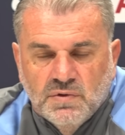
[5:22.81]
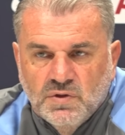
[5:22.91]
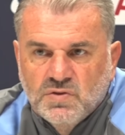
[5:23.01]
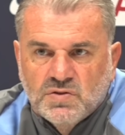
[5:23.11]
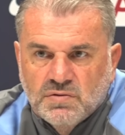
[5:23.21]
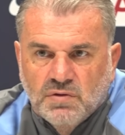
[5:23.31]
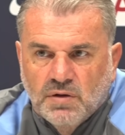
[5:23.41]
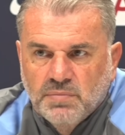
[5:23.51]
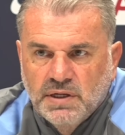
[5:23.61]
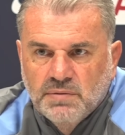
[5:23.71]
who's
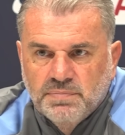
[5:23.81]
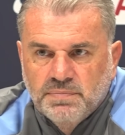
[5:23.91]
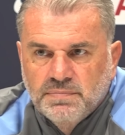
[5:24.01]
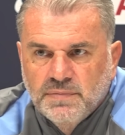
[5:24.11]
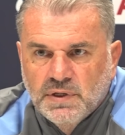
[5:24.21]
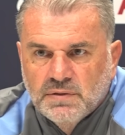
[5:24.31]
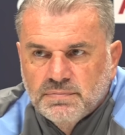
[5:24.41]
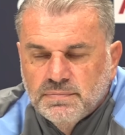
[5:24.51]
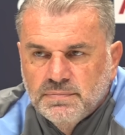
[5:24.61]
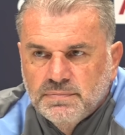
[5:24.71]
like me, you know,
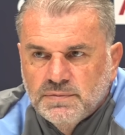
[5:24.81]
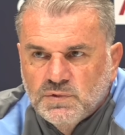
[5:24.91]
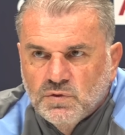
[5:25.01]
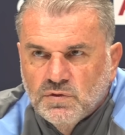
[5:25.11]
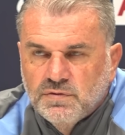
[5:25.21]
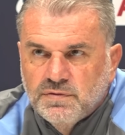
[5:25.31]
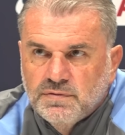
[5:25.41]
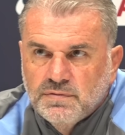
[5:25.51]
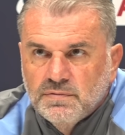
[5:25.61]
sort of